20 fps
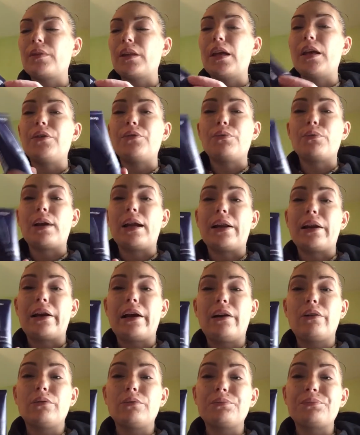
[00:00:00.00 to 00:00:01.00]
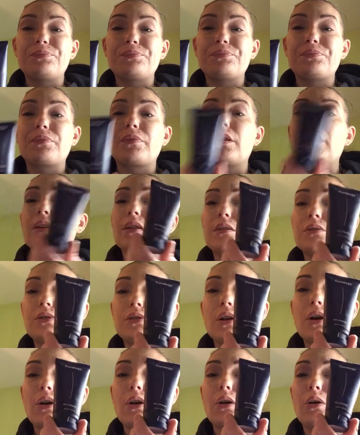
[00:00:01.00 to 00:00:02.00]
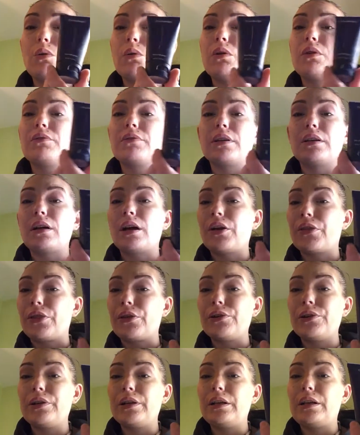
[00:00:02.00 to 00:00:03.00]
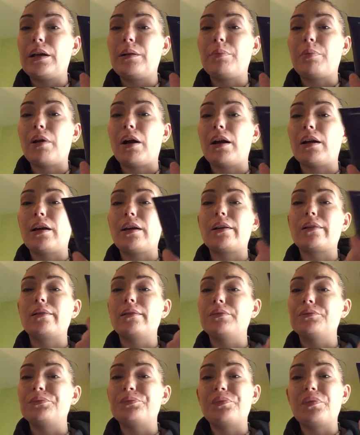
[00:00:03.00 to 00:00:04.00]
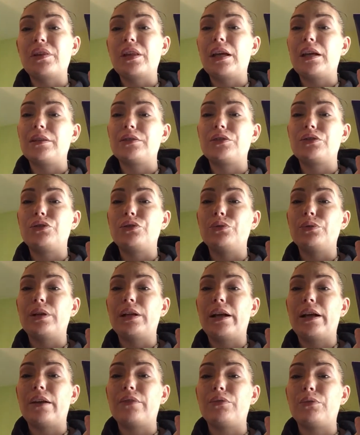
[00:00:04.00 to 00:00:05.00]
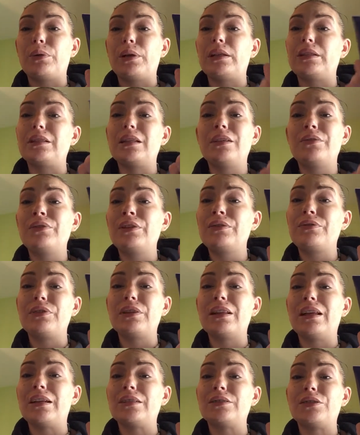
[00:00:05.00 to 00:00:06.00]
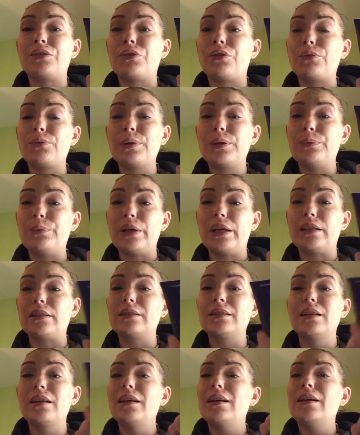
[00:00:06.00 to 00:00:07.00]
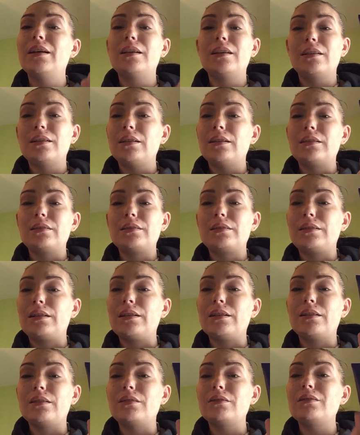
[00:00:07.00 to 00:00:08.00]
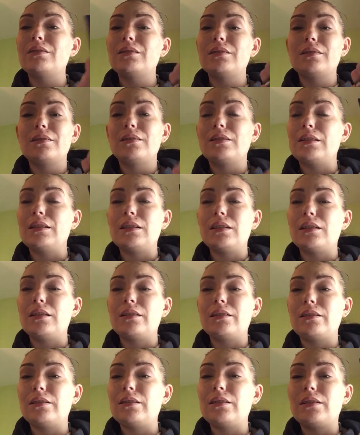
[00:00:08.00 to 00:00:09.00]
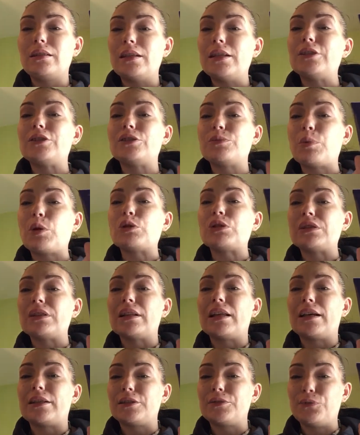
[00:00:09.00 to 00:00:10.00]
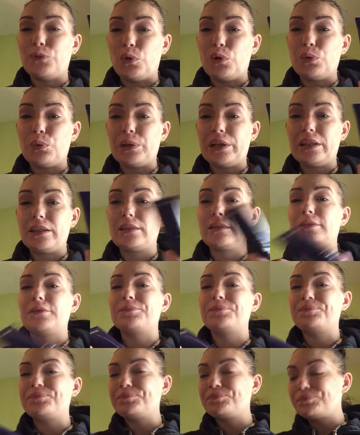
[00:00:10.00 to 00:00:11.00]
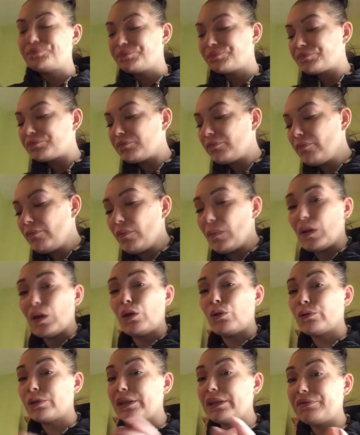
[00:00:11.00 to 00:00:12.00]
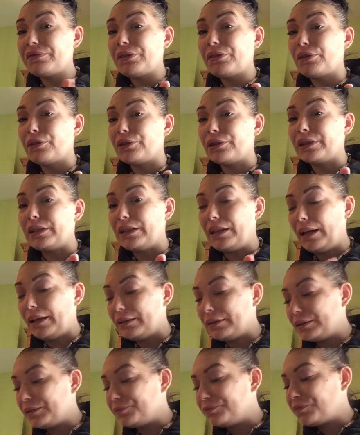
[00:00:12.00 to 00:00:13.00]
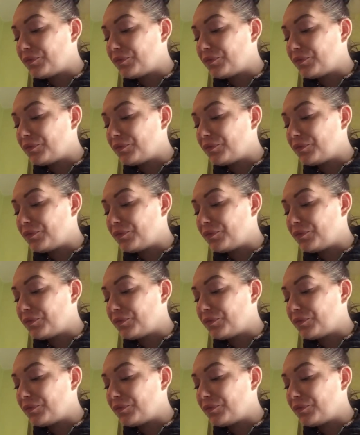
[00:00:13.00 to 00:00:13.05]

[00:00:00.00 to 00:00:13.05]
It ran out. So a 30-day product lasts 2.5 weeks. Even if it lasted 3 weeks, still it's supposed to last 4 weeks or even 30 days.